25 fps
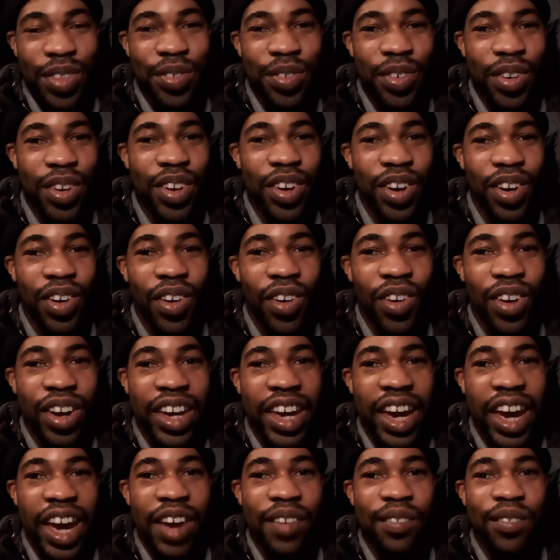throughout the whole
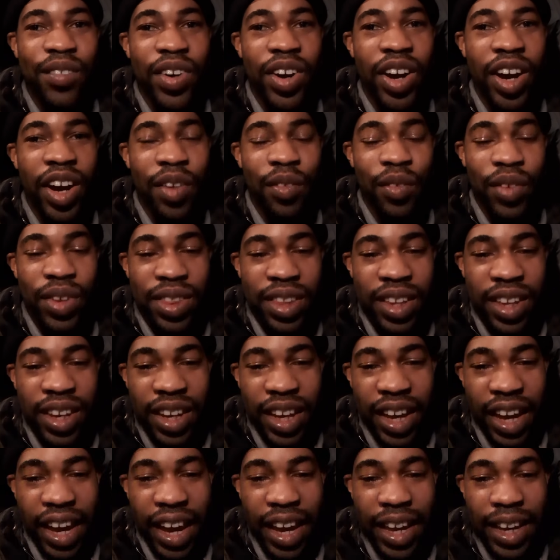game, bro. And within
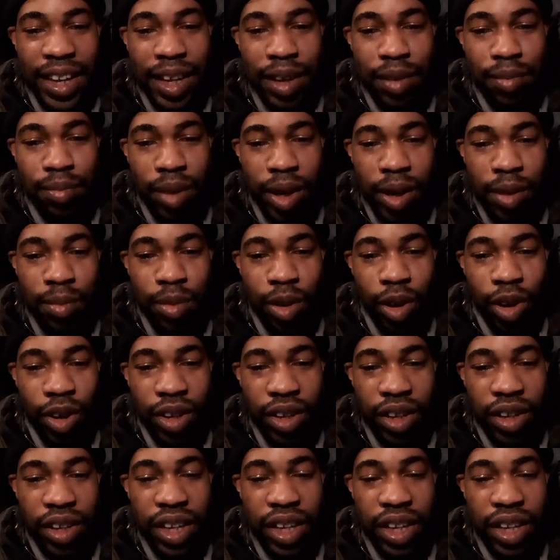the 88th minute, bro.